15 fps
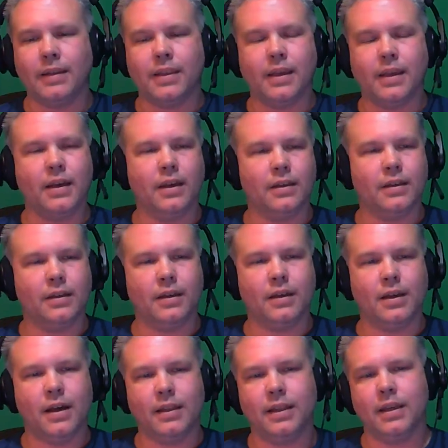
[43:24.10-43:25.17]

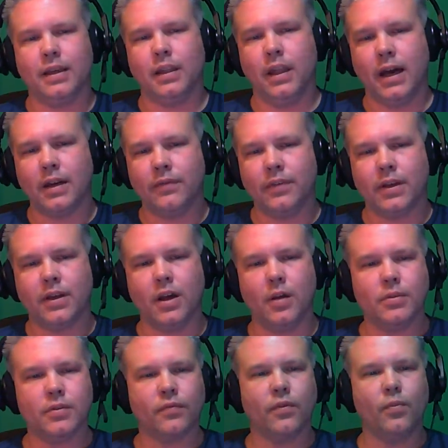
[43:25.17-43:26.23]
think a lot of it
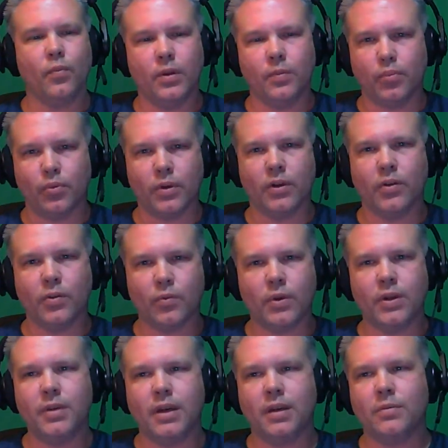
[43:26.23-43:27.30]
comes from when Brennan
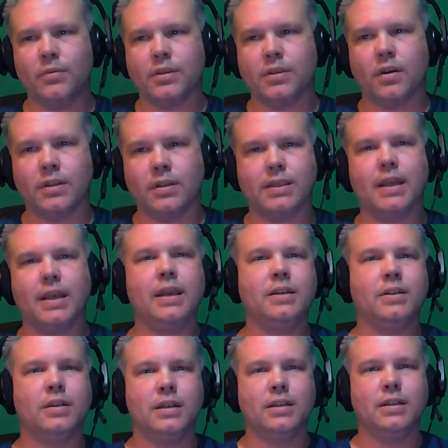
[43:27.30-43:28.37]
Uribe was on
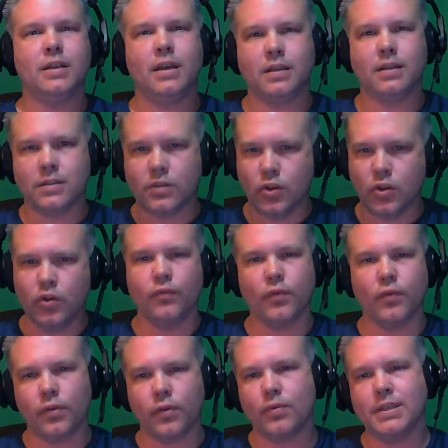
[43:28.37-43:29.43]
stage and he says 2
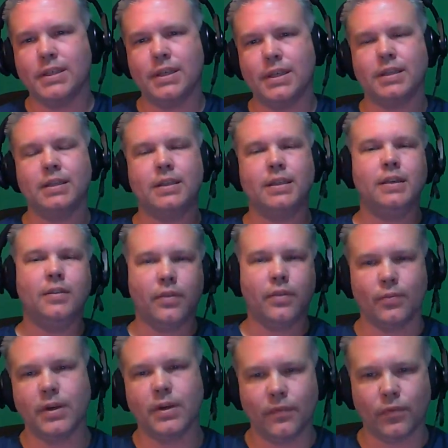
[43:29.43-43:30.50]
for 360,
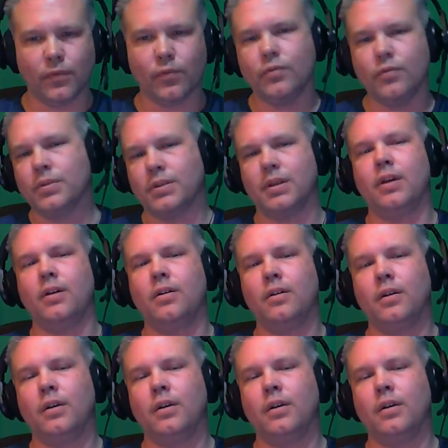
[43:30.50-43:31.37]
3 for room scale.